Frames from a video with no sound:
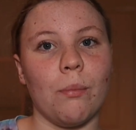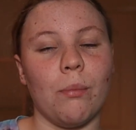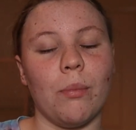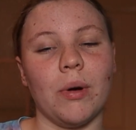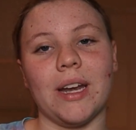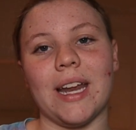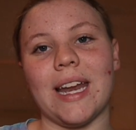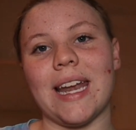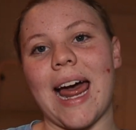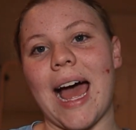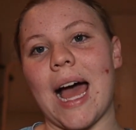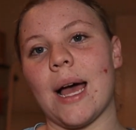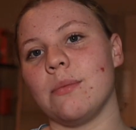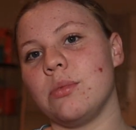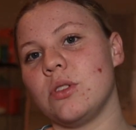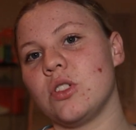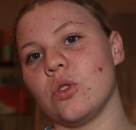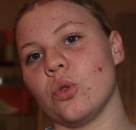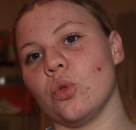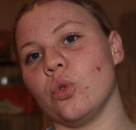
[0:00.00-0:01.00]
but it
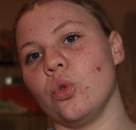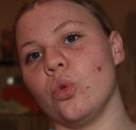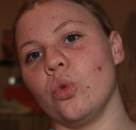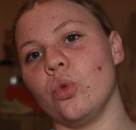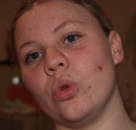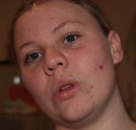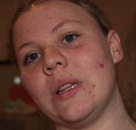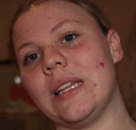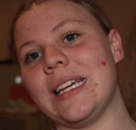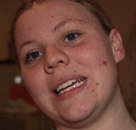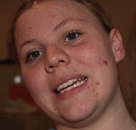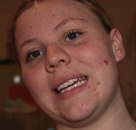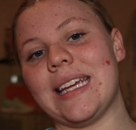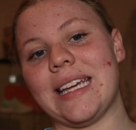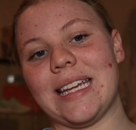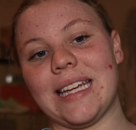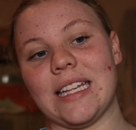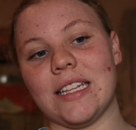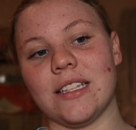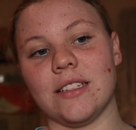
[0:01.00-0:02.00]
absolutely
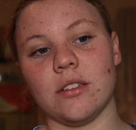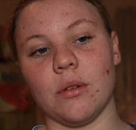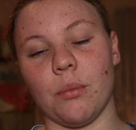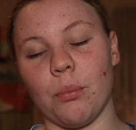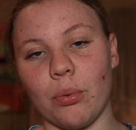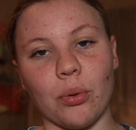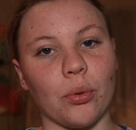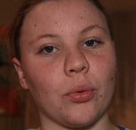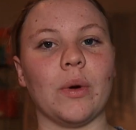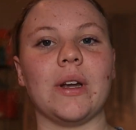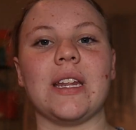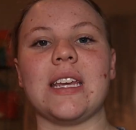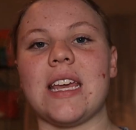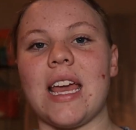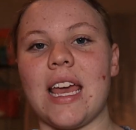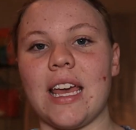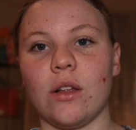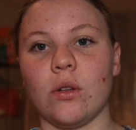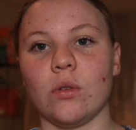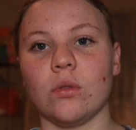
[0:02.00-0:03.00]
is pretty
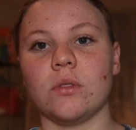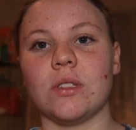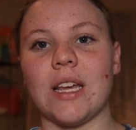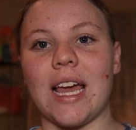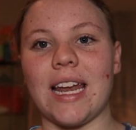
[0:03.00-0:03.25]
healed.